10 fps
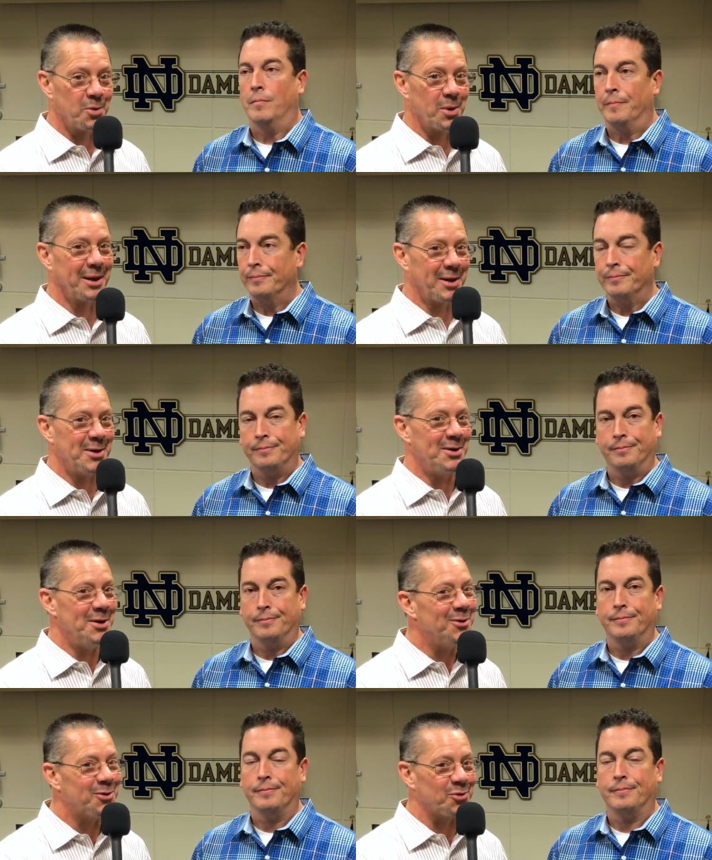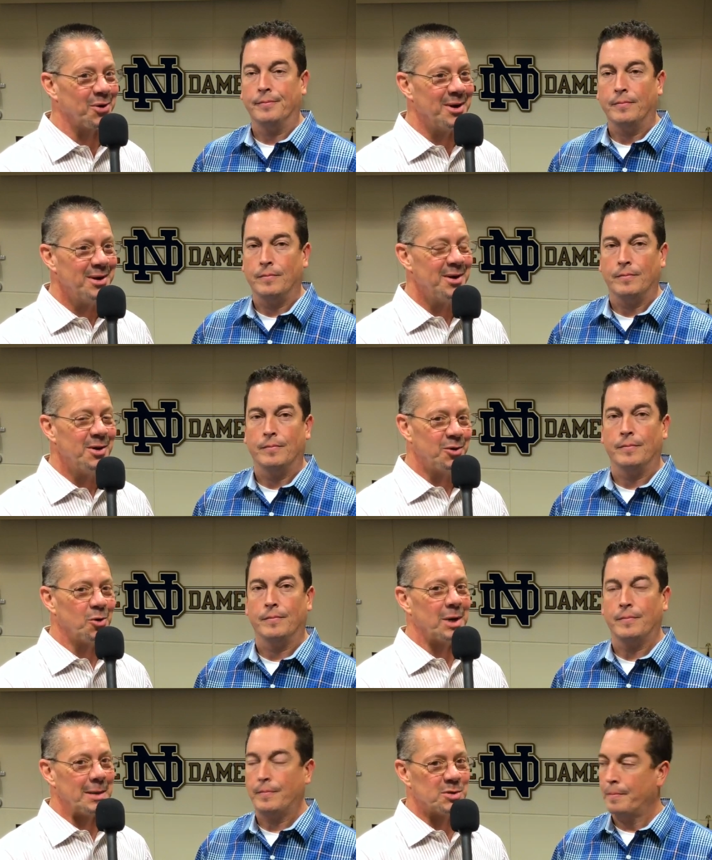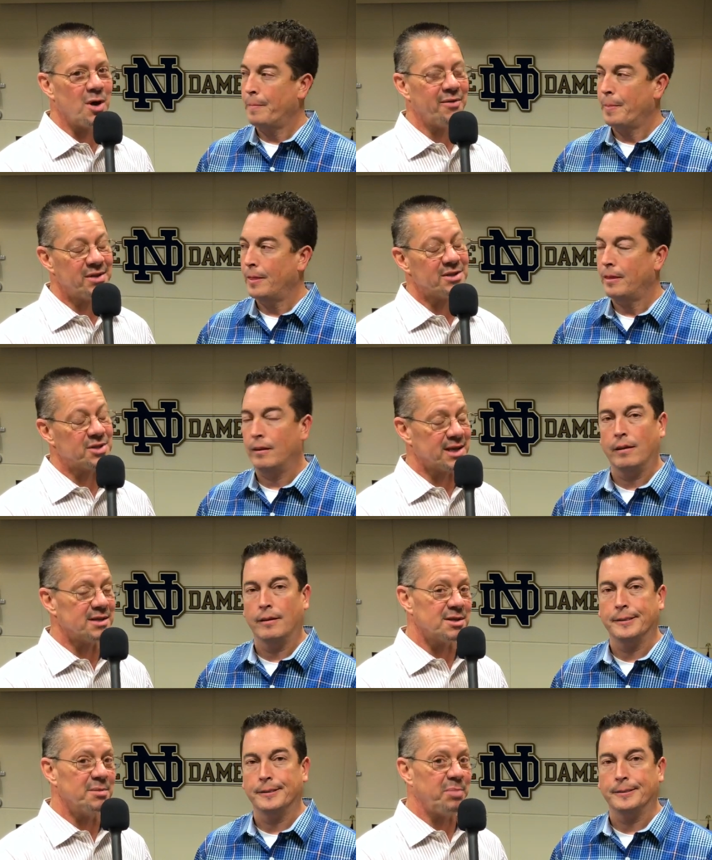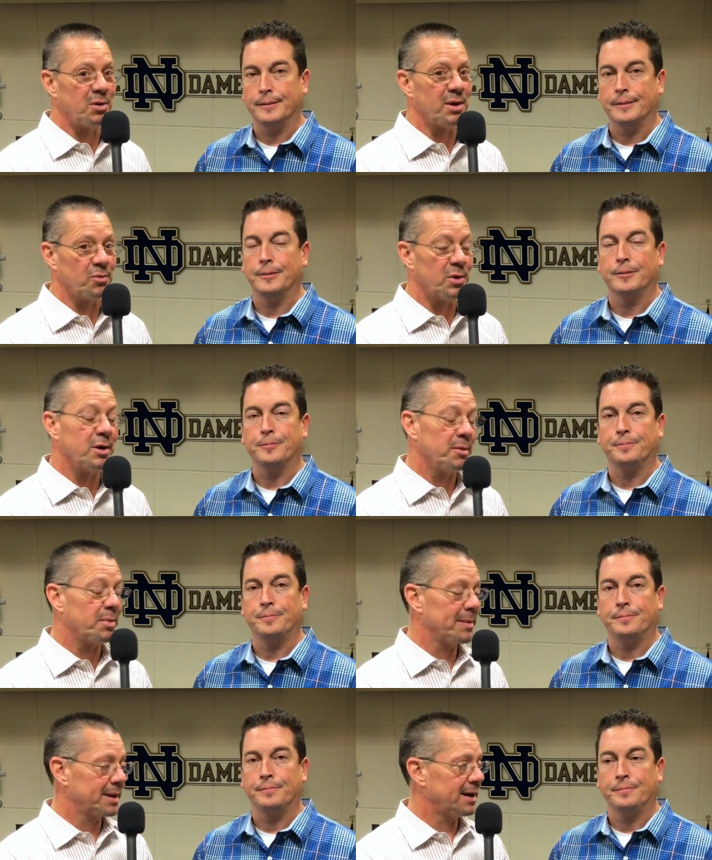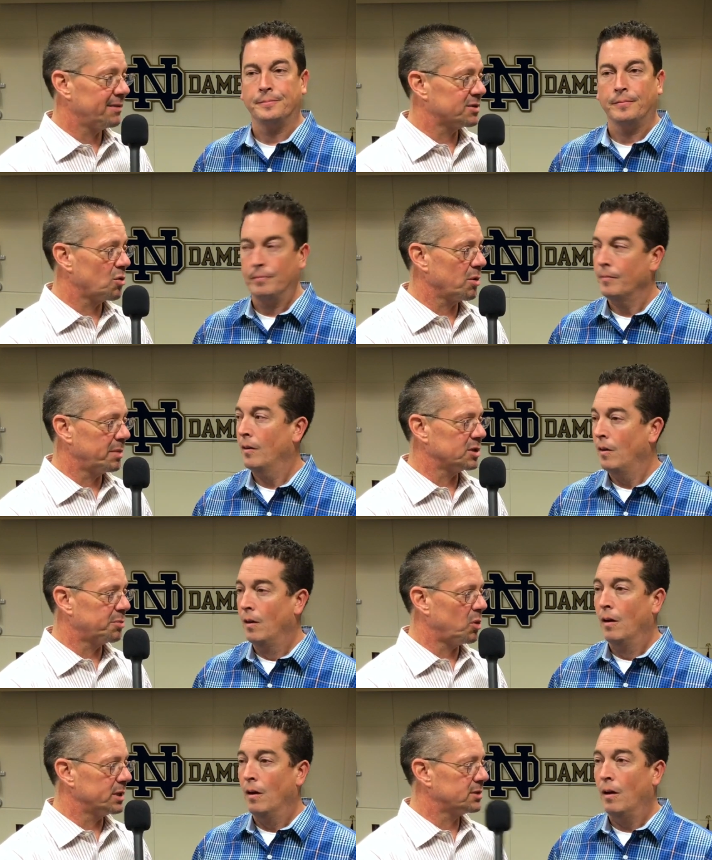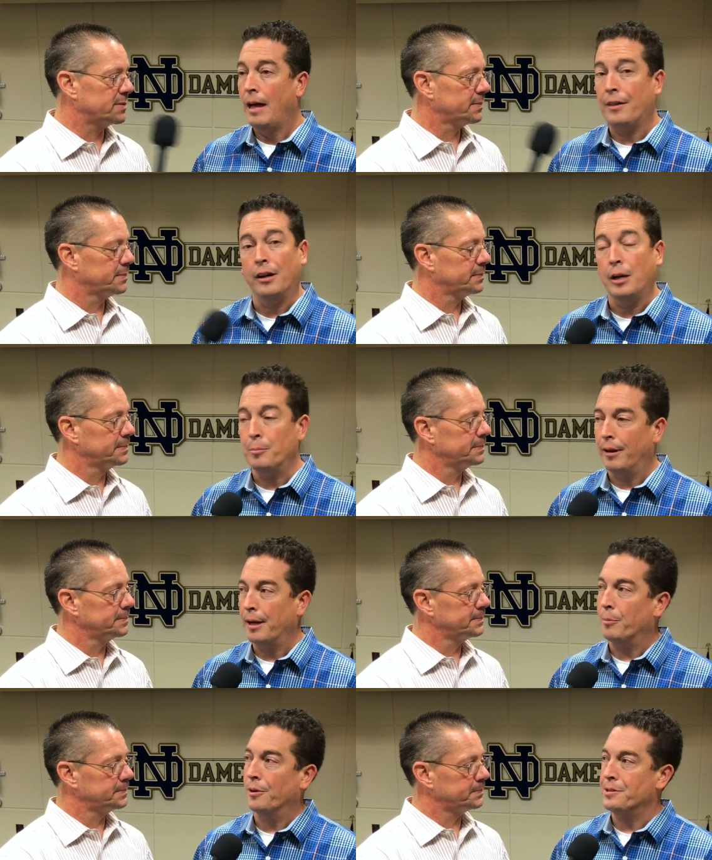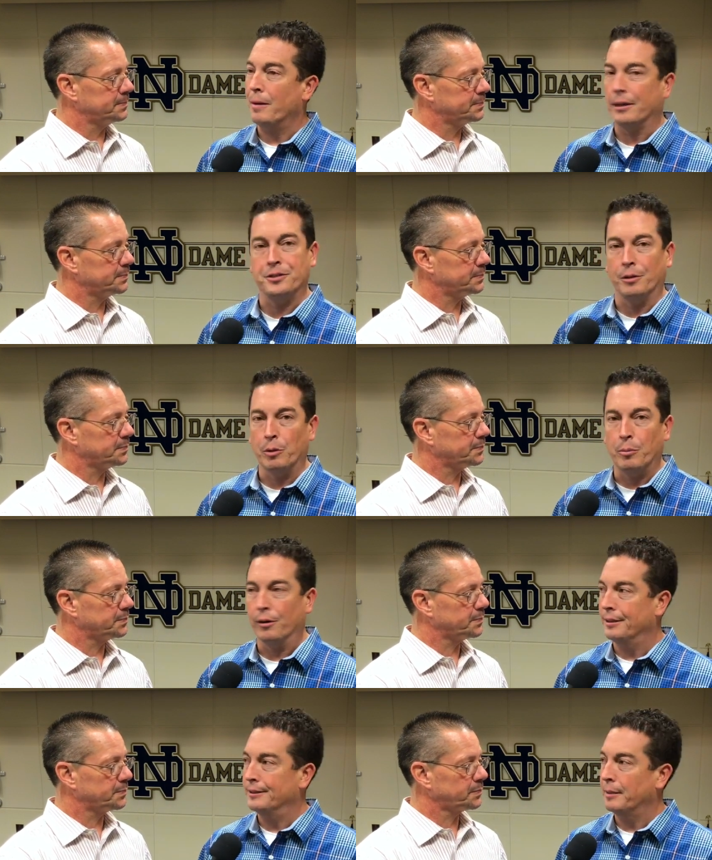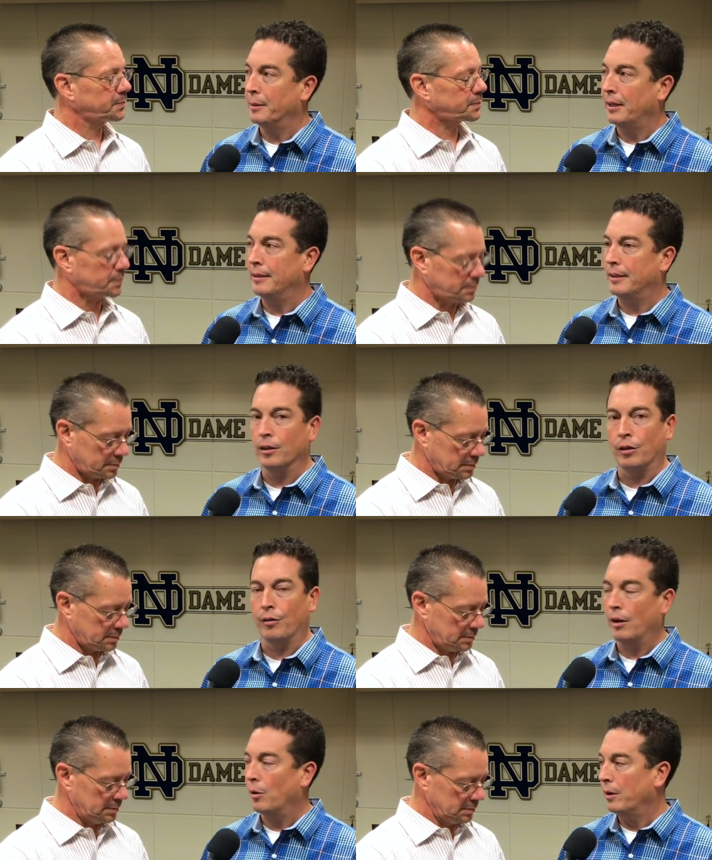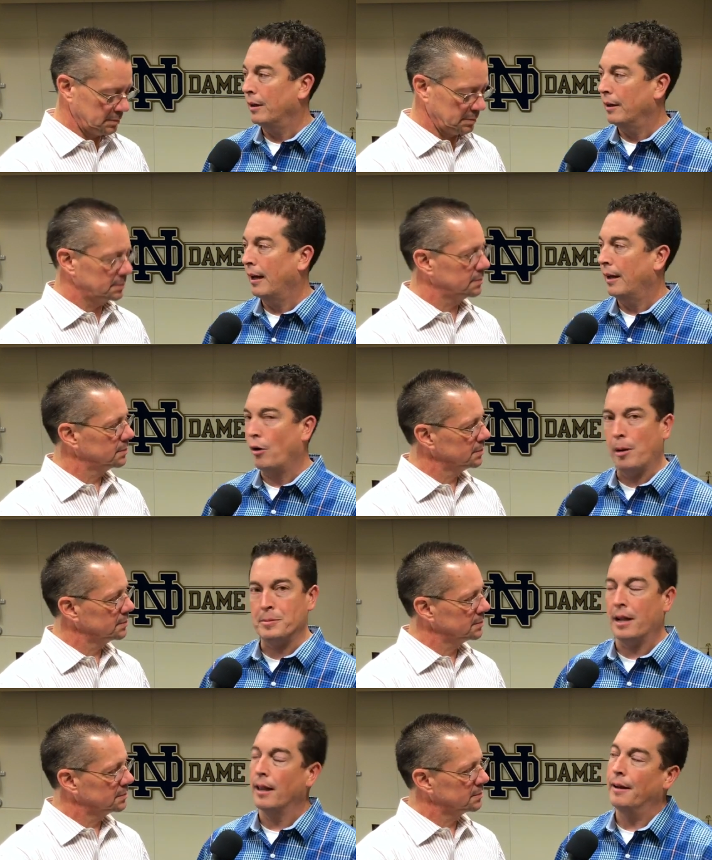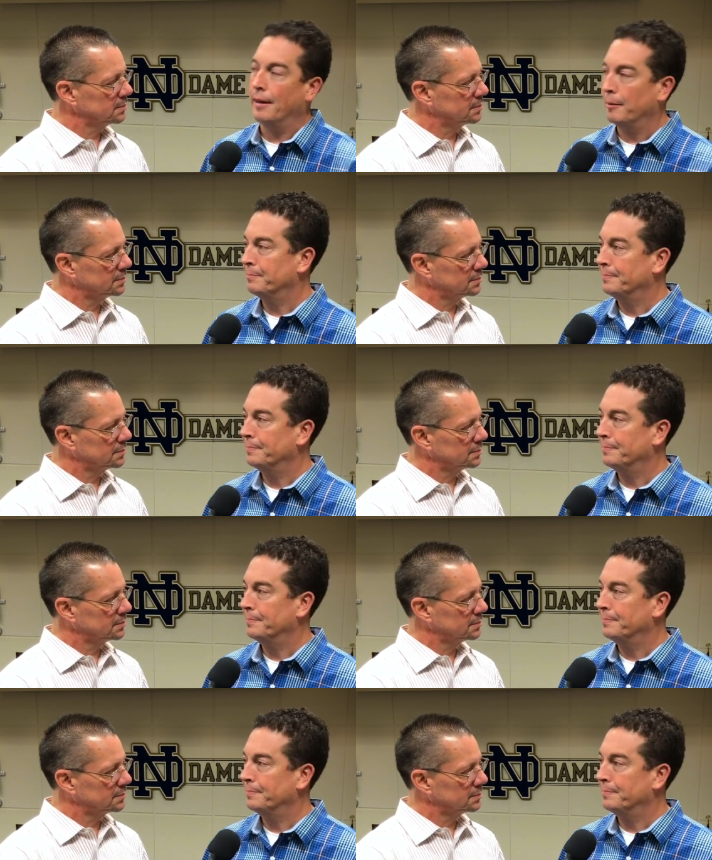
Speaker 1: really good news for Notre Dame's offense against an opponent where you're probably going to have to score a bunch of points.
Speaker 2: Yeah, they're going to need plenty of points. My concern with Book is, I mean, he can look great all week, and Notre Dame's not allowed to hit him.